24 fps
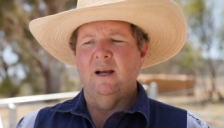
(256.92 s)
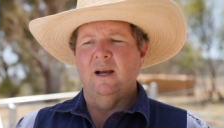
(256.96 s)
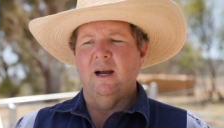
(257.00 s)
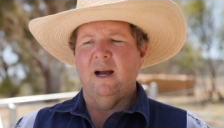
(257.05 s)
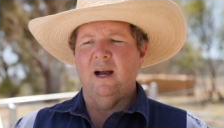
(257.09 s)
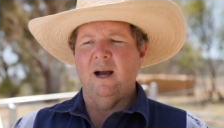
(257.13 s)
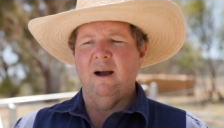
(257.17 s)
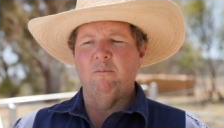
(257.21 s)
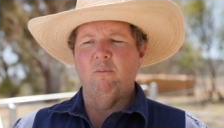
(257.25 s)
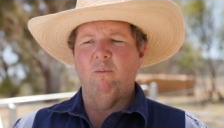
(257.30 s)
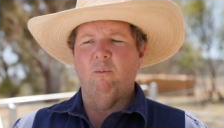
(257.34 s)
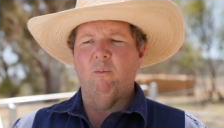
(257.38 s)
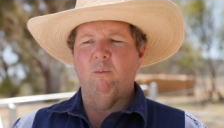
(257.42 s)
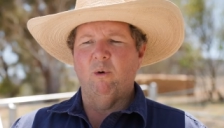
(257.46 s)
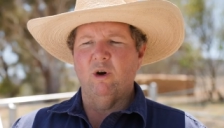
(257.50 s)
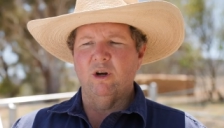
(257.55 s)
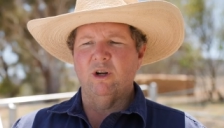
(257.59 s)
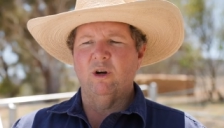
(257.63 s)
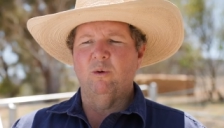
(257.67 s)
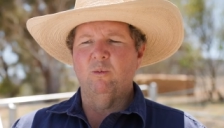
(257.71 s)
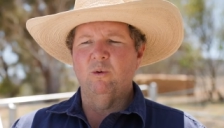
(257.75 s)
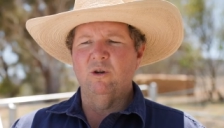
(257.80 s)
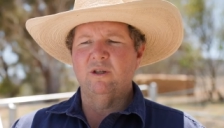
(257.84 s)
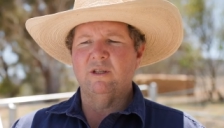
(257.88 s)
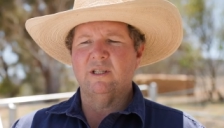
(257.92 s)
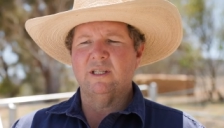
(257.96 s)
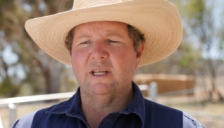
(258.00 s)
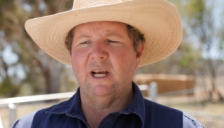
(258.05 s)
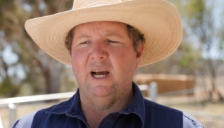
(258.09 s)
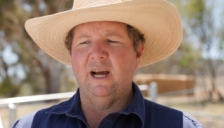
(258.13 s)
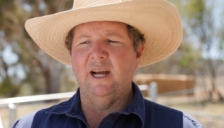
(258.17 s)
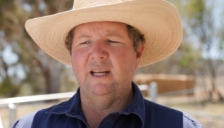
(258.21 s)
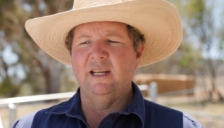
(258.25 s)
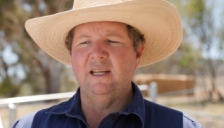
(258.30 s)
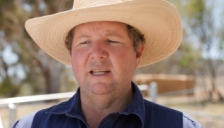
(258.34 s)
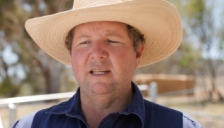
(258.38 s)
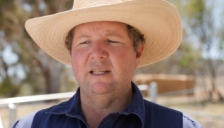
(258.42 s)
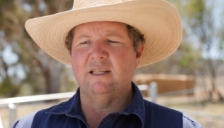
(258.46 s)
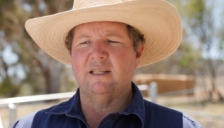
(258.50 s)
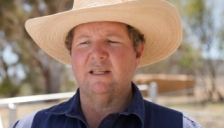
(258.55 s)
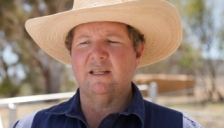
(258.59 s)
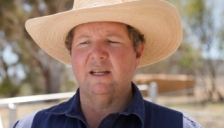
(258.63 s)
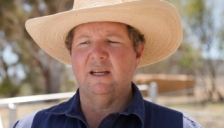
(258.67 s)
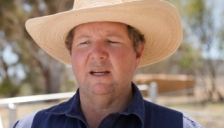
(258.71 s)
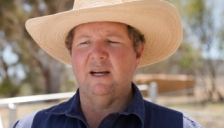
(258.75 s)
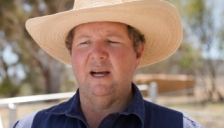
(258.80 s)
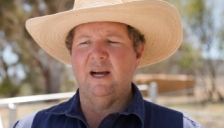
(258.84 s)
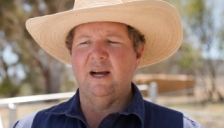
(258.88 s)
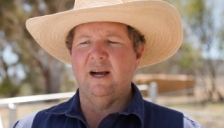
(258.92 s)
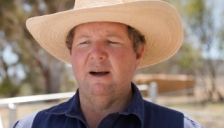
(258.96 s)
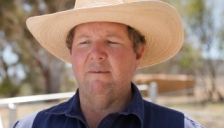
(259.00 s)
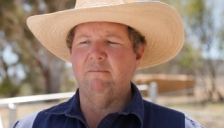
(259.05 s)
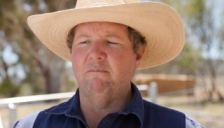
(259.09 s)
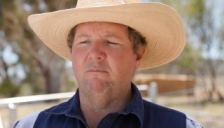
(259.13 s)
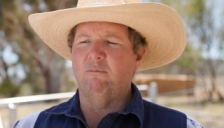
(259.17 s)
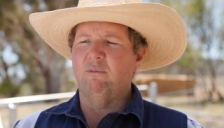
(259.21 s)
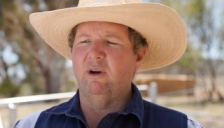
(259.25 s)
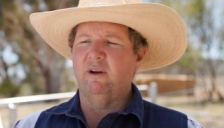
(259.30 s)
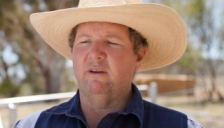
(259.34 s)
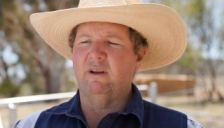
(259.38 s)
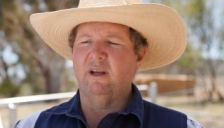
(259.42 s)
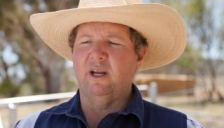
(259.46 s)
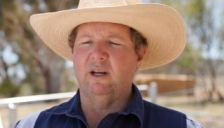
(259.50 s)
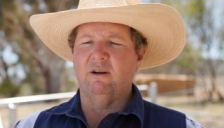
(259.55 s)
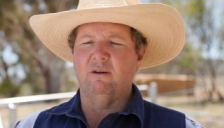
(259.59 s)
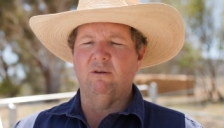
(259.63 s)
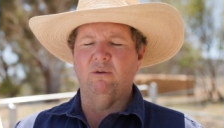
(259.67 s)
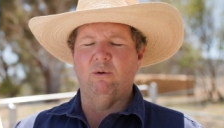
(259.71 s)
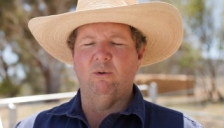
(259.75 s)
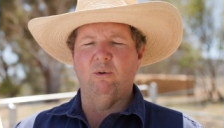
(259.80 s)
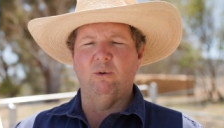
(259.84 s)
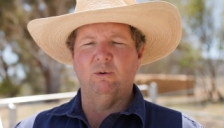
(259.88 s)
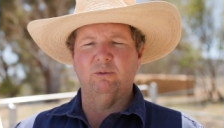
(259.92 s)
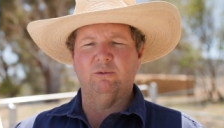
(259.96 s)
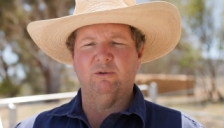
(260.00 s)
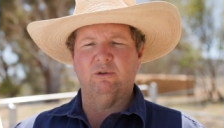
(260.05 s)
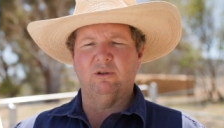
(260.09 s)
Um, what I would say is um, we get all